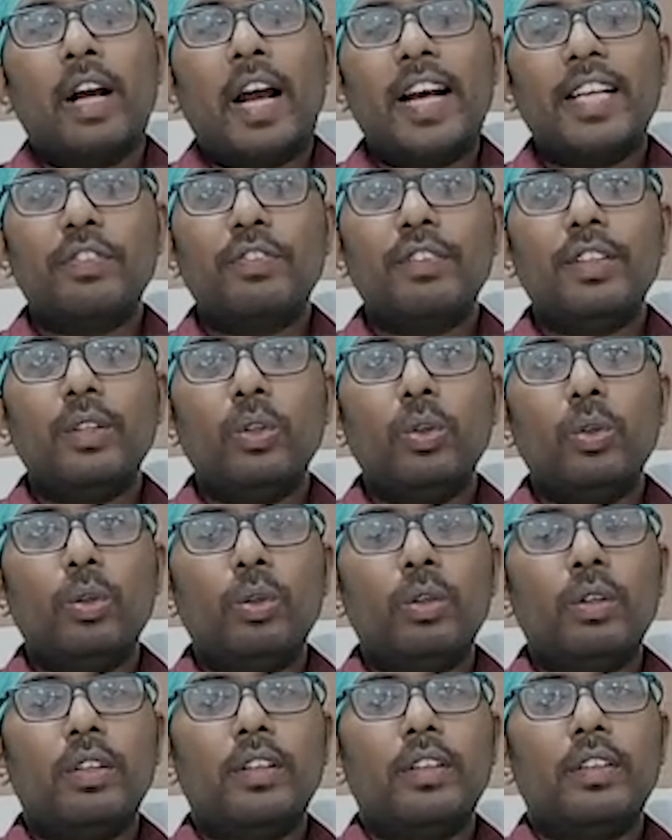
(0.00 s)
As we
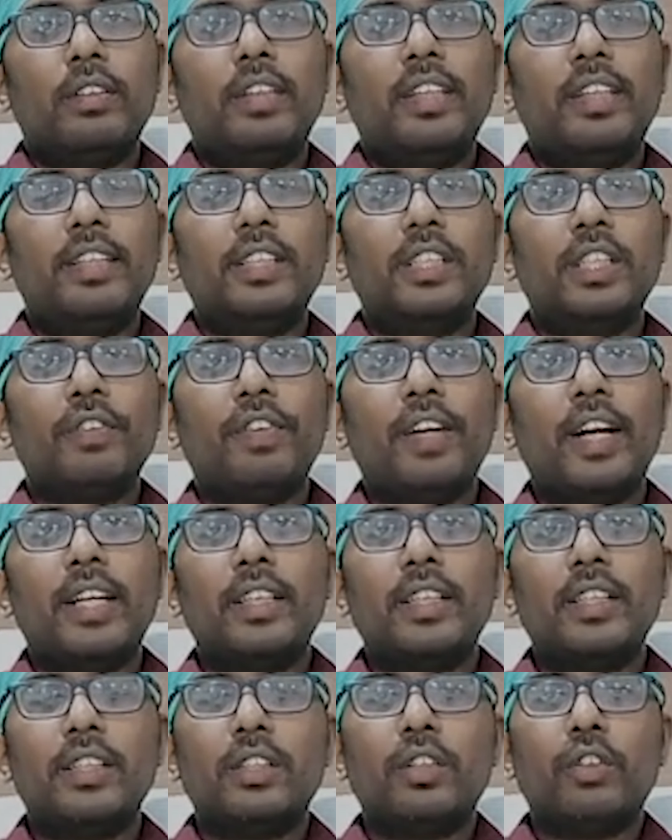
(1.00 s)
know, the risk
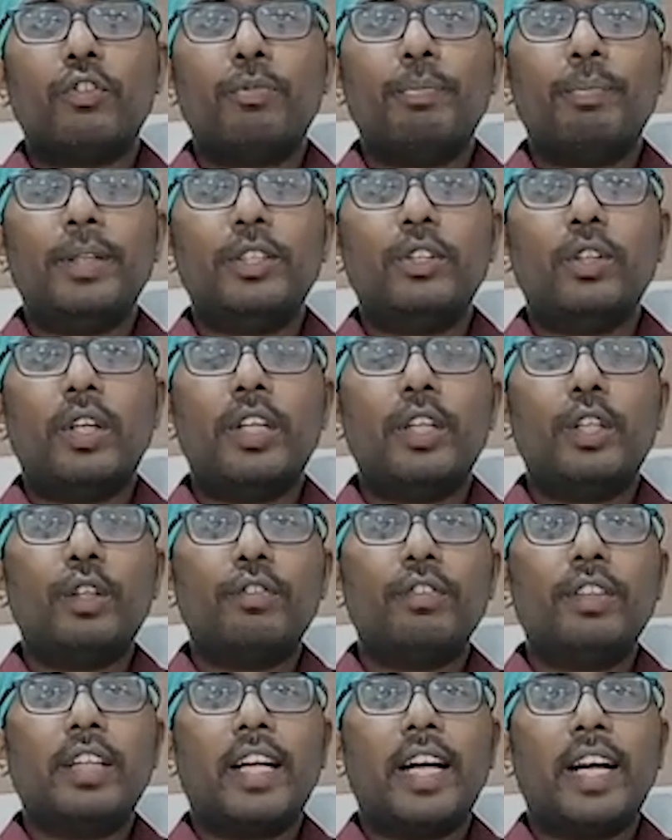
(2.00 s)
factors of majority
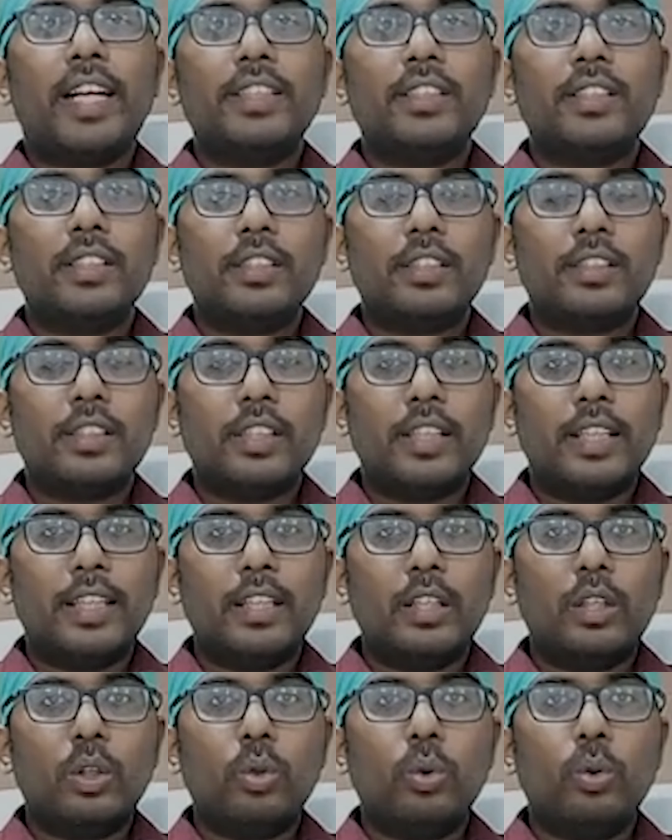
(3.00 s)
of the cancers
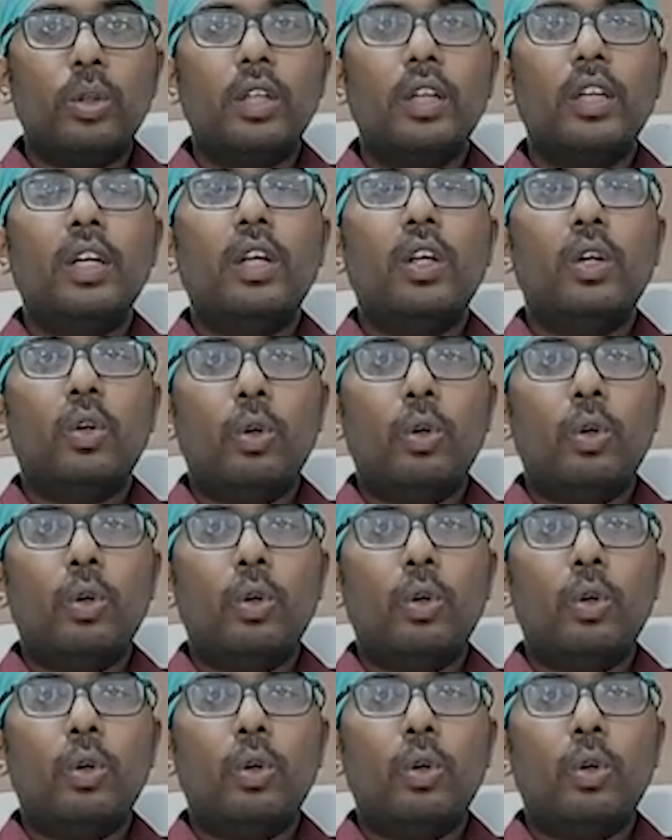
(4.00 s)
include